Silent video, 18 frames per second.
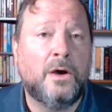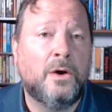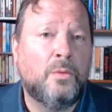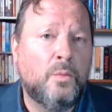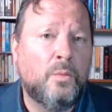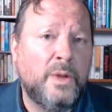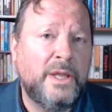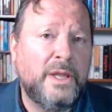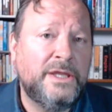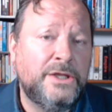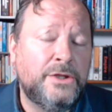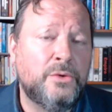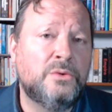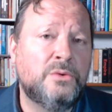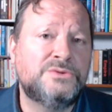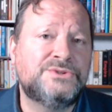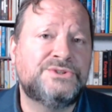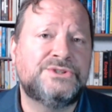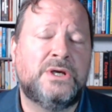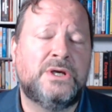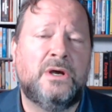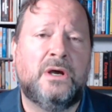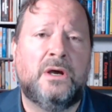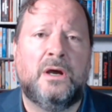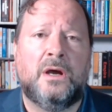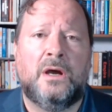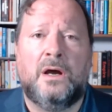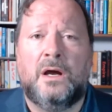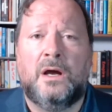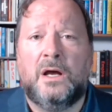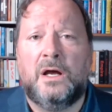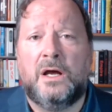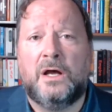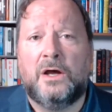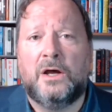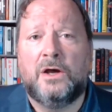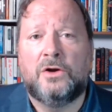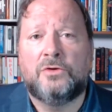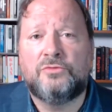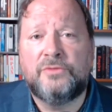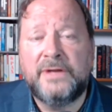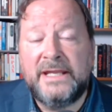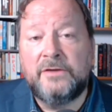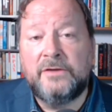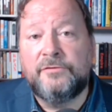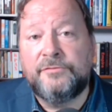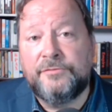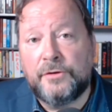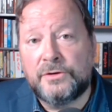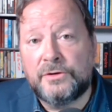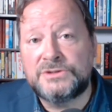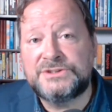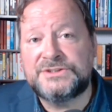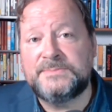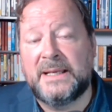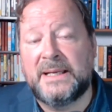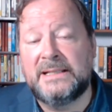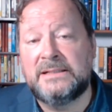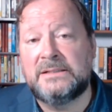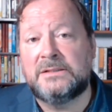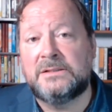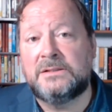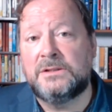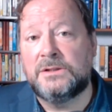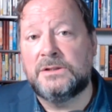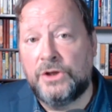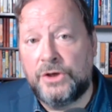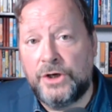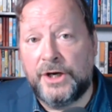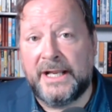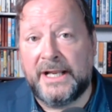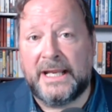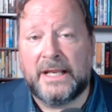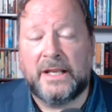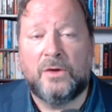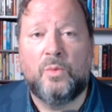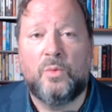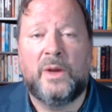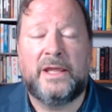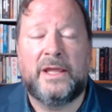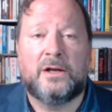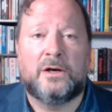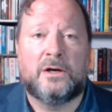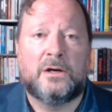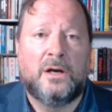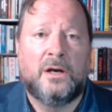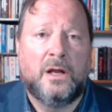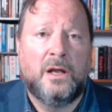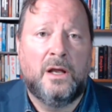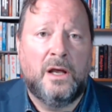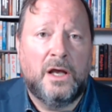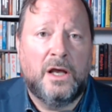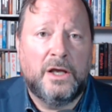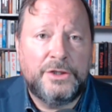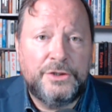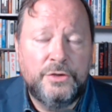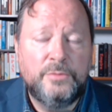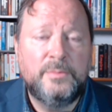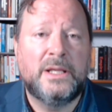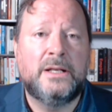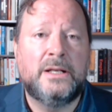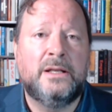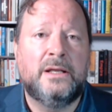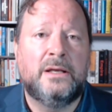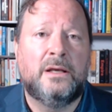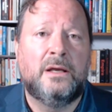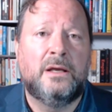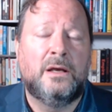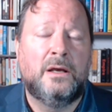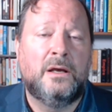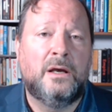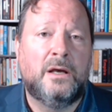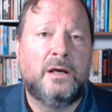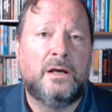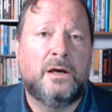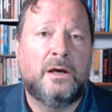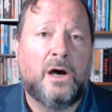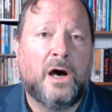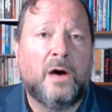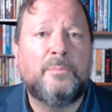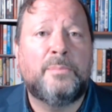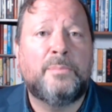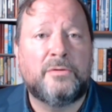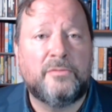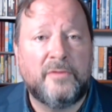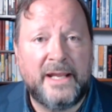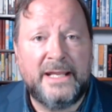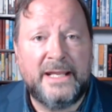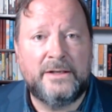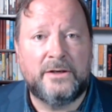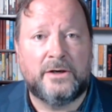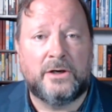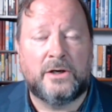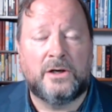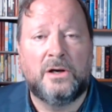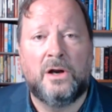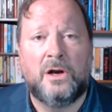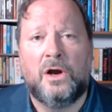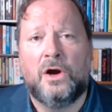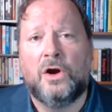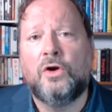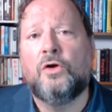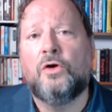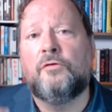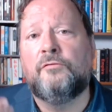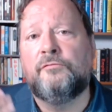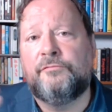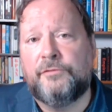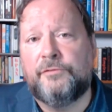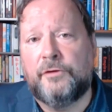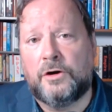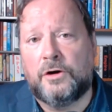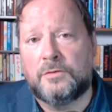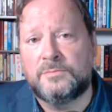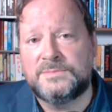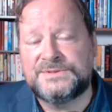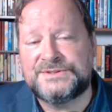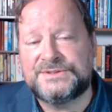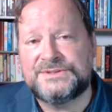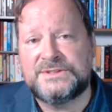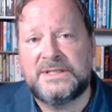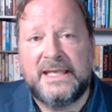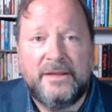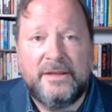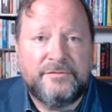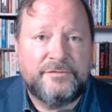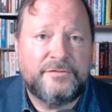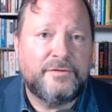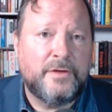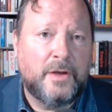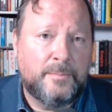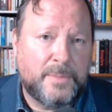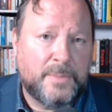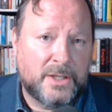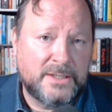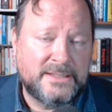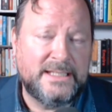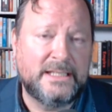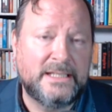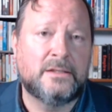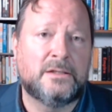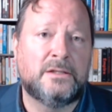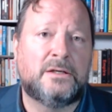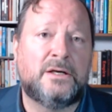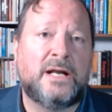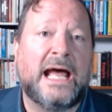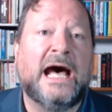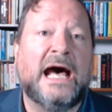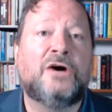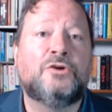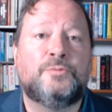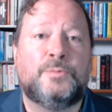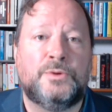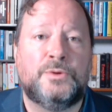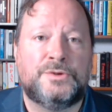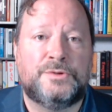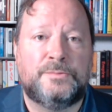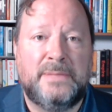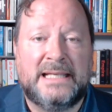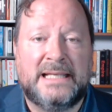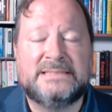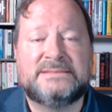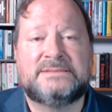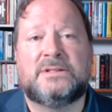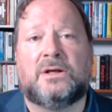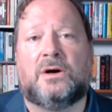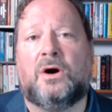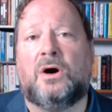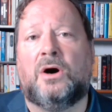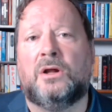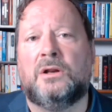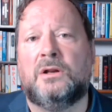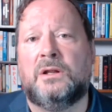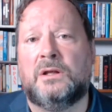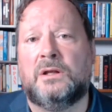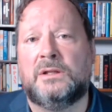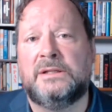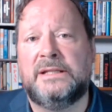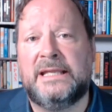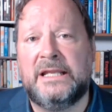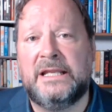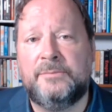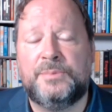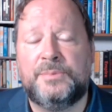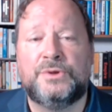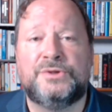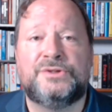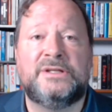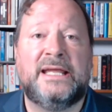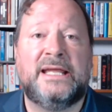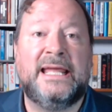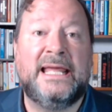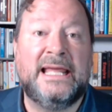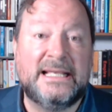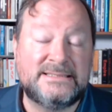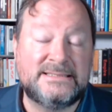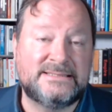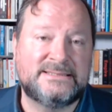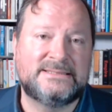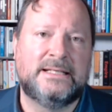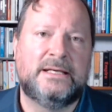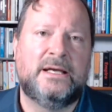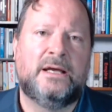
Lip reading: We use reinforcement learning, where a human operator confirms if a particular output based on the input is